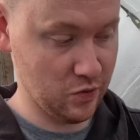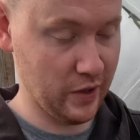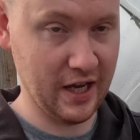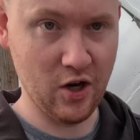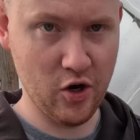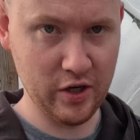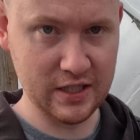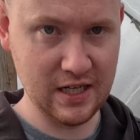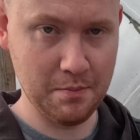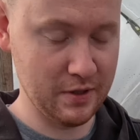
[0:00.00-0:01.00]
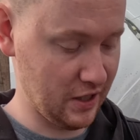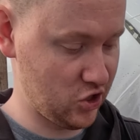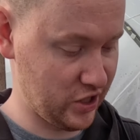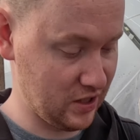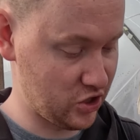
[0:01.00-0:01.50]
is what I call a deep
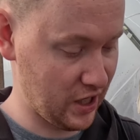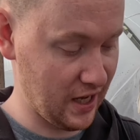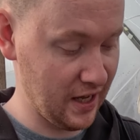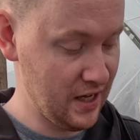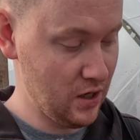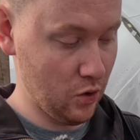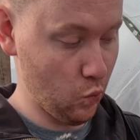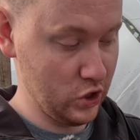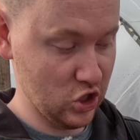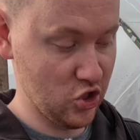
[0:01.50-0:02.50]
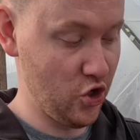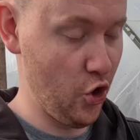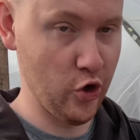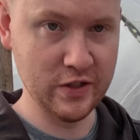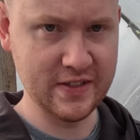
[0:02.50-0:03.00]
dish seed tray, which is
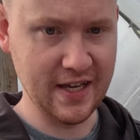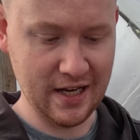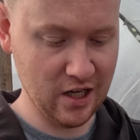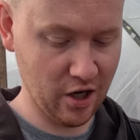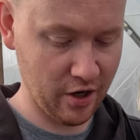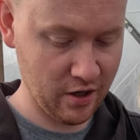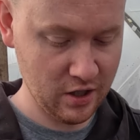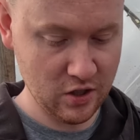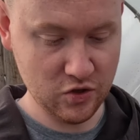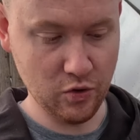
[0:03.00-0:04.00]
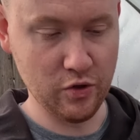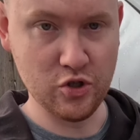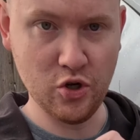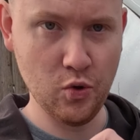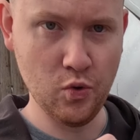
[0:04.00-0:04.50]
non-cellular, so there's
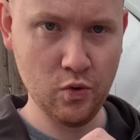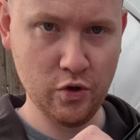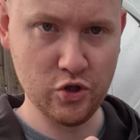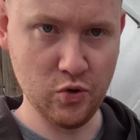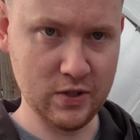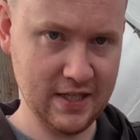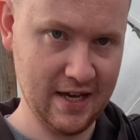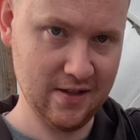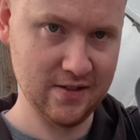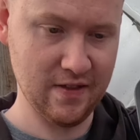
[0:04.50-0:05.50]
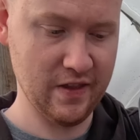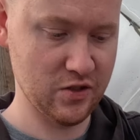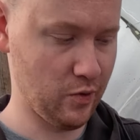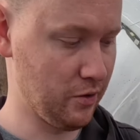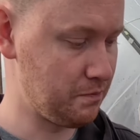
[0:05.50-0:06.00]
no cells in
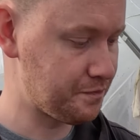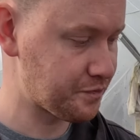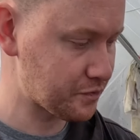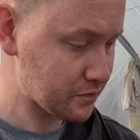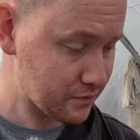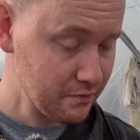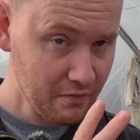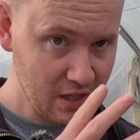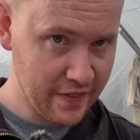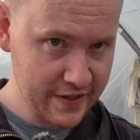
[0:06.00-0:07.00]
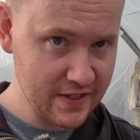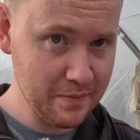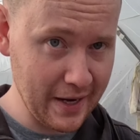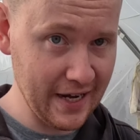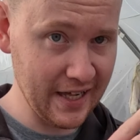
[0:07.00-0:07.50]
this one. This is
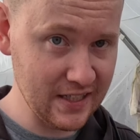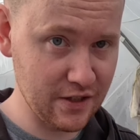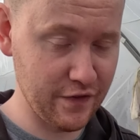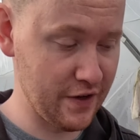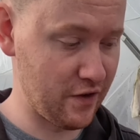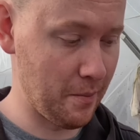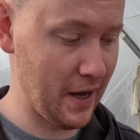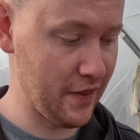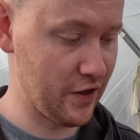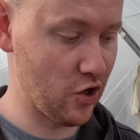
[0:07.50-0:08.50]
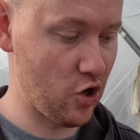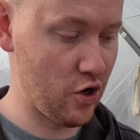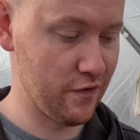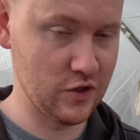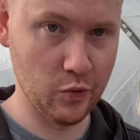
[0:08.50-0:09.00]
my least favorite method
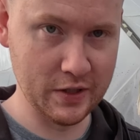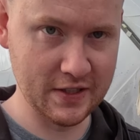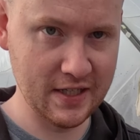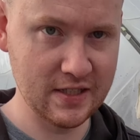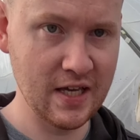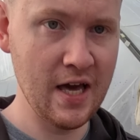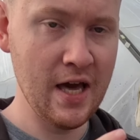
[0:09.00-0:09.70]
of sowing seeds.